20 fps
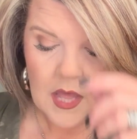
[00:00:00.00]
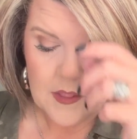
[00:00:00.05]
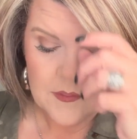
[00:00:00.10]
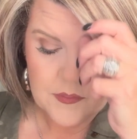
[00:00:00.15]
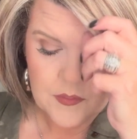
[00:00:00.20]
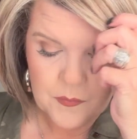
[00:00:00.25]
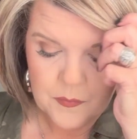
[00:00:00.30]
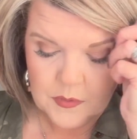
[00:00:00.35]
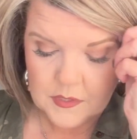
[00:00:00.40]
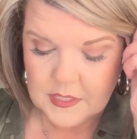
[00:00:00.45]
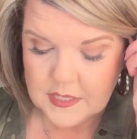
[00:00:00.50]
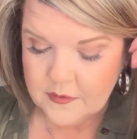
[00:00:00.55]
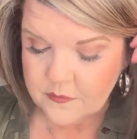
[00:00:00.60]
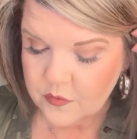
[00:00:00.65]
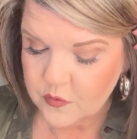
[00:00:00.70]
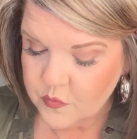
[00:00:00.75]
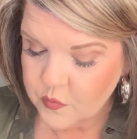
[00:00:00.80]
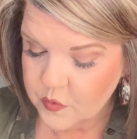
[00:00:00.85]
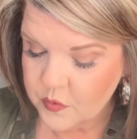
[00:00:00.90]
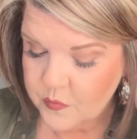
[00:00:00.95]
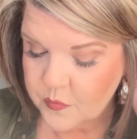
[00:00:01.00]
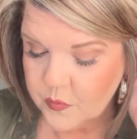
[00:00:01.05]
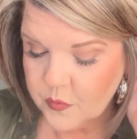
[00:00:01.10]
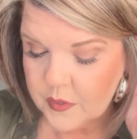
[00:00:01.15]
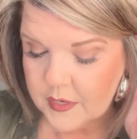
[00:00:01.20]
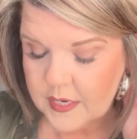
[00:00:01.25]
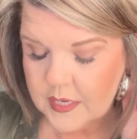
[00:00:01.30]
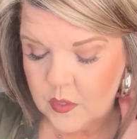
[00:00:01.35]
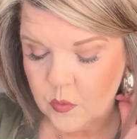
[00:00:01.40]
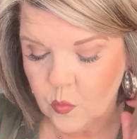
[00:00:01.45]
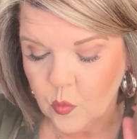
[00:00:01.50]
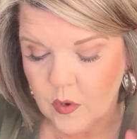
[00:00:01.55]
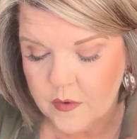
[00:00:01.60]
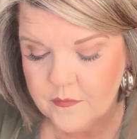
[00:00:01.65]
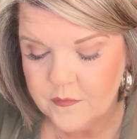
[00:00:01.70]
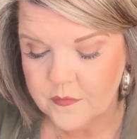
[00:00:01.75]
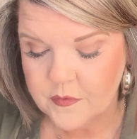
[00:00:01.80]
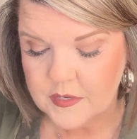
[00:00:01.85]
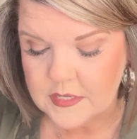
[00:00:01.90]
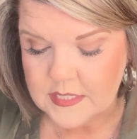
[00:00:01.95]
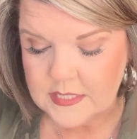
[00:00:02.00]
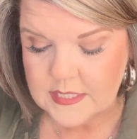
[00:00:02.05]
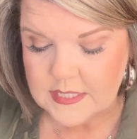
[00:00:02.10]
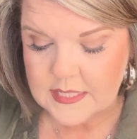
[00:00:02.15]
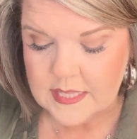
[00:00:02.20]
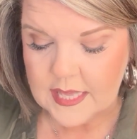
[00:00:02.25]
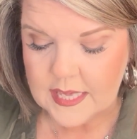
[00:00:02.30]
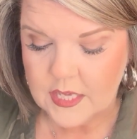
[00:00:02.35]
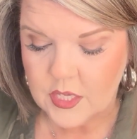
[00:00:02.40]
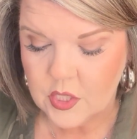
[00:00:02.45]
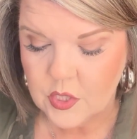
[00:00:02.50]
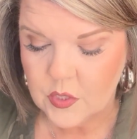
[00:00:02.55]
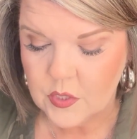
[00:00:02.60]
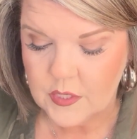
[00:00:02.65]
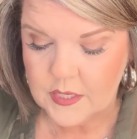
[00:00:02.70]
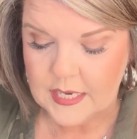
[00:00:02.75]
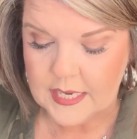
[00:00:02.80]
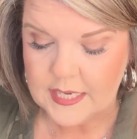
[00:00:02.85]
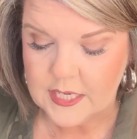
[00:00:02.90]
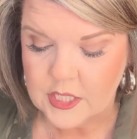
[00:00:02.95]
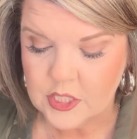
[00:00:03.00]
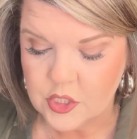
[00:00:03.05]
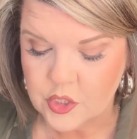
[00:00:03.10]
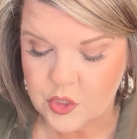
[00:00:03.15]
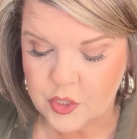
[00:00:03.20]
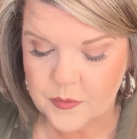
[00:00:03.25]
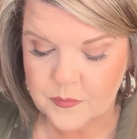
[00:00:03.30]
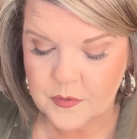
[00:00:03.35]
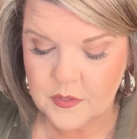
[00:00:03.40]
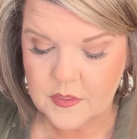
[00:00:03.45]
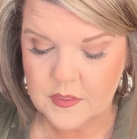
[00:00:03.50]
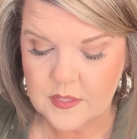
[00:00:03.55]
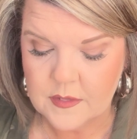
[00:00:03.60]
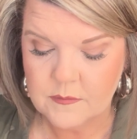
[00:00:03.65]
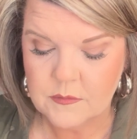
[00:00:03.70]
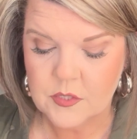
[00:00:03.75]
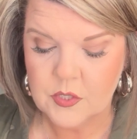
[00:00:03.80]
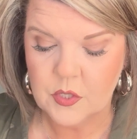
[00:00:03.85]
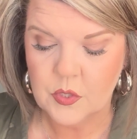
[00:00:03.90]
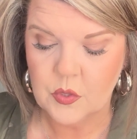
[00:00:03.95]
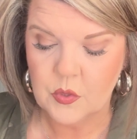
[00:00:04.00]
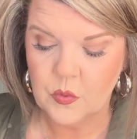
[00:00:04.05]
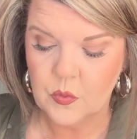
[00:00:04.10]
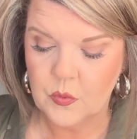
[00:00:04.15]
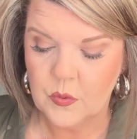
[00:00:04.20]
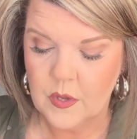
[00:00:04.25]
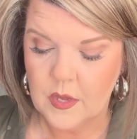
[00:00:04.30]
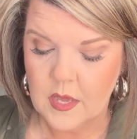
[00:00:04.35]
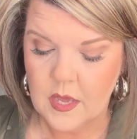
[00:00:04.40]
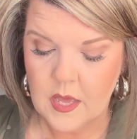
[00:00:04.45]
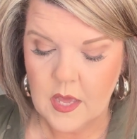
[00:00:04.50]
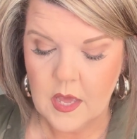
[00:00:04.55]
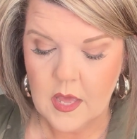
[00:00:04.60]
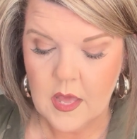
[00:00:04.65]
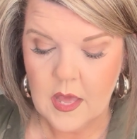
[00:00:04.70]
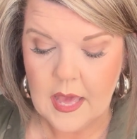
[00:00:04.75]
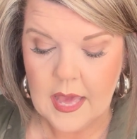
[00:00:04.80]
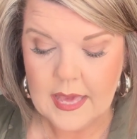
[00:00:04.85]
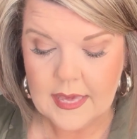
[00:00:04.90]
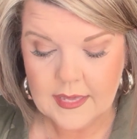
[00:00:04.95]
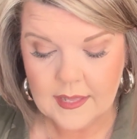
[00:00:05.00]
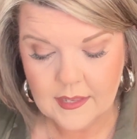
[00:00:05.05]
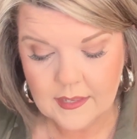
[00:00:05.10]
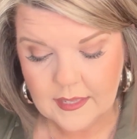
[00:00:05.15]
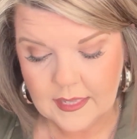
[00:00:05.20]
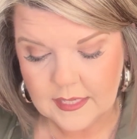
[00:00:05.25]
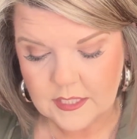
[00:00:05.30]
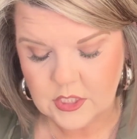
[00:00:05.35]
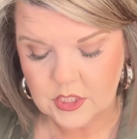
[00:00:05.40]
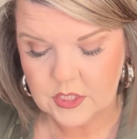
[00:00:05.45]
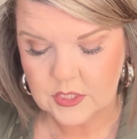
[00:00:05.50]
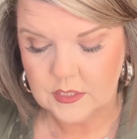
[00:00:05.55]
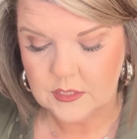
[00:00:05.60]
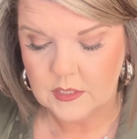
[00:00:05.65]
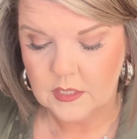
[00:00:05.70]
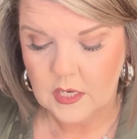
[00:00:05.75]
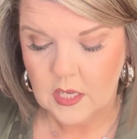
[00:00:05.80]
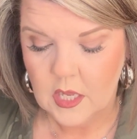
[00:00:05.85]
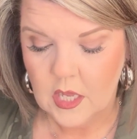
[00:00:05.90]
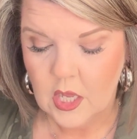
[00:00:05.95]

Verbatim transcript: the believers would bring what funds they could and contribute them to a collection.